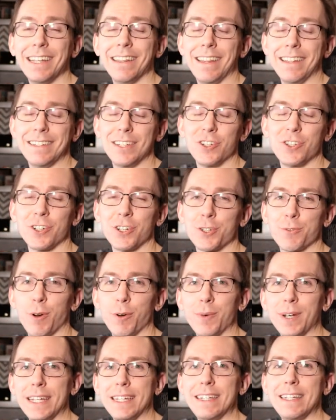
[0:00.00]
This is just
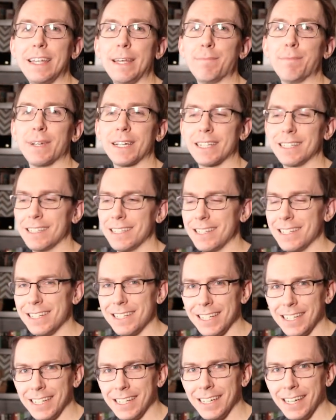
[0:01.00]
what we typically
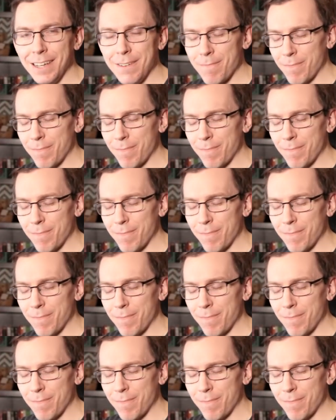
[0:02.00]
see